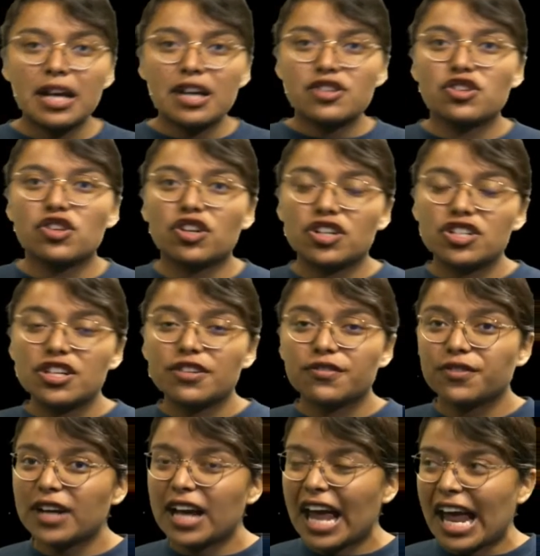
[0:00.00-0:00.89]
So there are
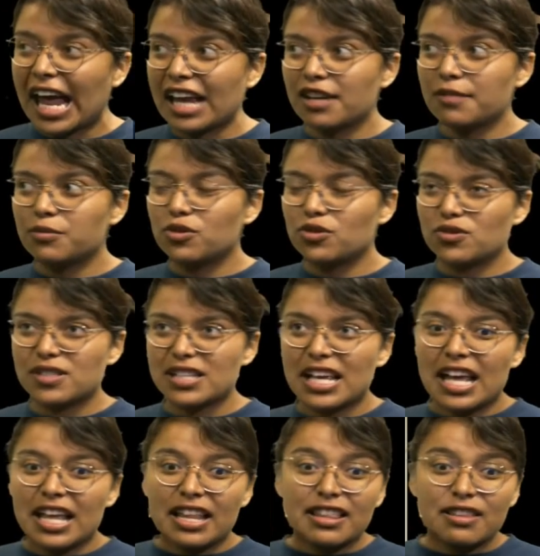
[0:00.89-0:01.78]
different animals
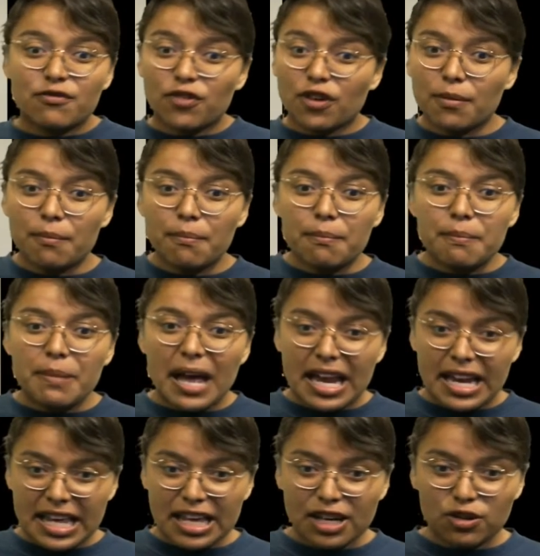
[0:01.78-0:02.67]
from
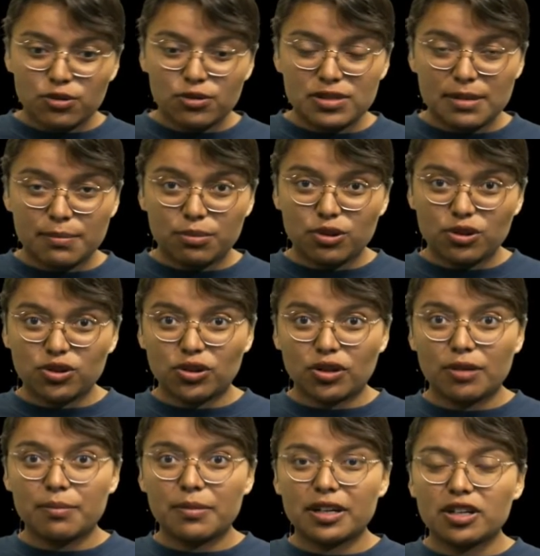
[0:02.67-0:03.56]
Benny, who is a
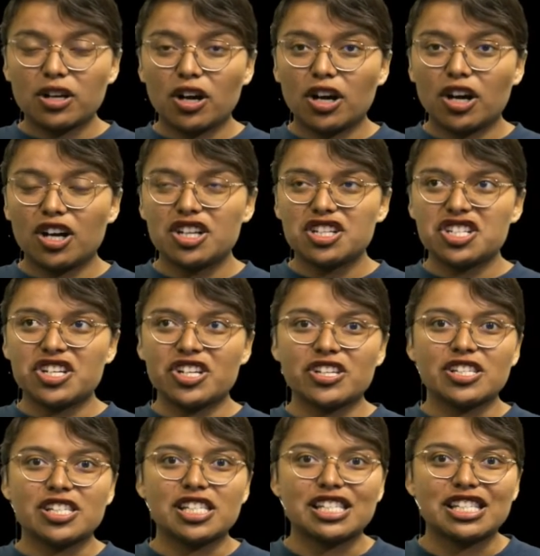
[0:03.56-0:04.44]
blue-throated macaw, to
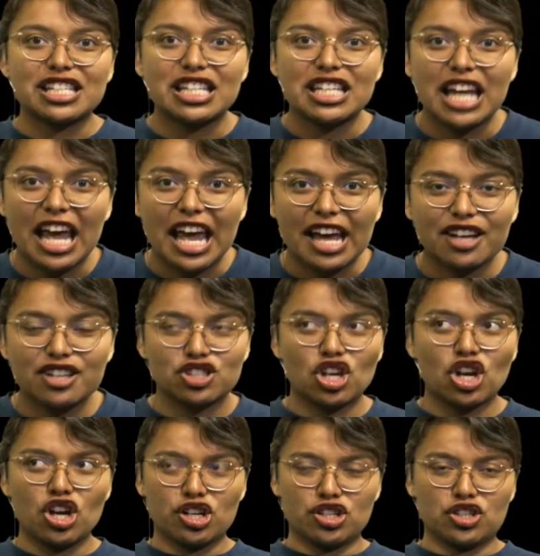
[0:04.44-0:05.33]
snakes,
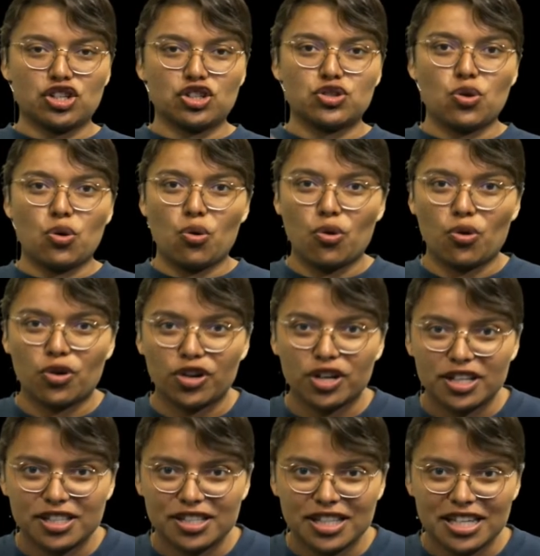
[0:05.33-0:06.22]
to
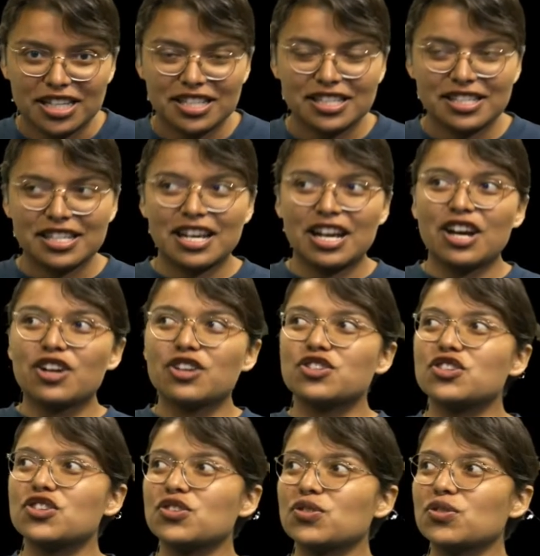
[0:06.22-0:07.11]
tortoises,
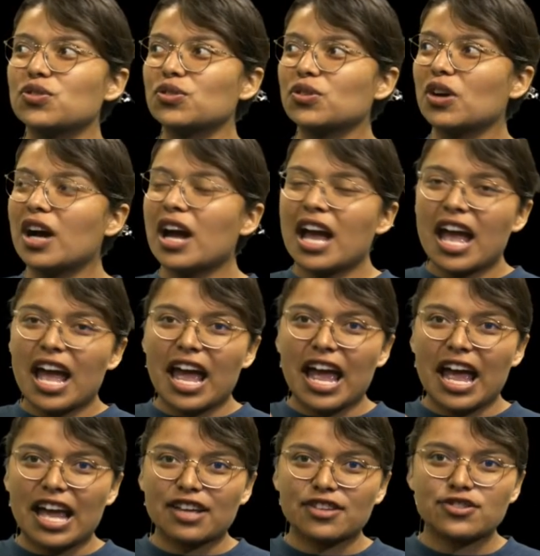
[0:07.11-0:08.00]
to
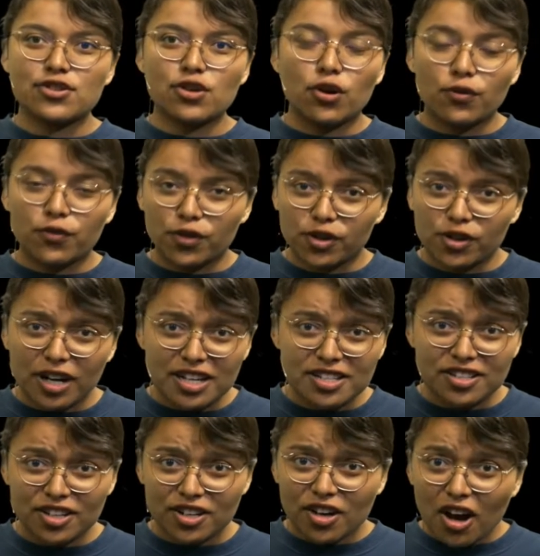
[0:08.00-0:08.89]
a sulfur
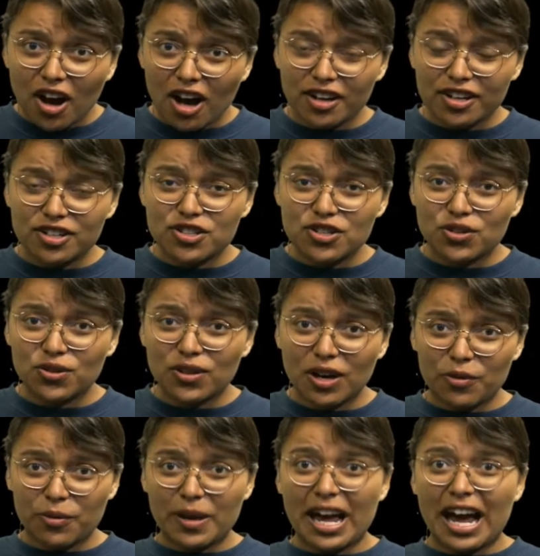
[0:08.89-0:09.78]
crested cockatoo
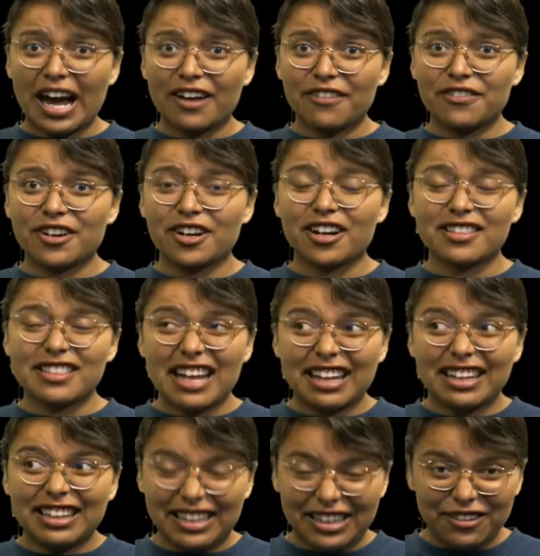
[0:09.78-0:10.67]
that we have here
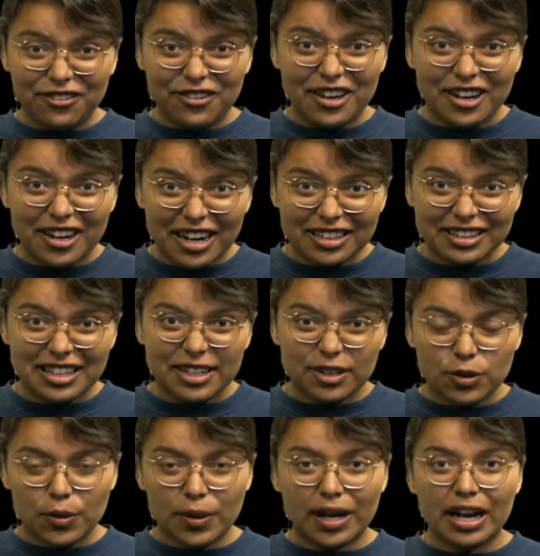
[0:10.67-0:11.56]
that live here at the
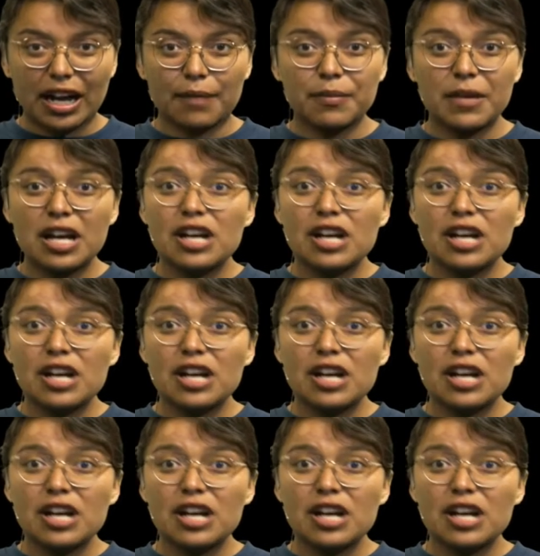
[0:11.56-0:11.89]
aquarium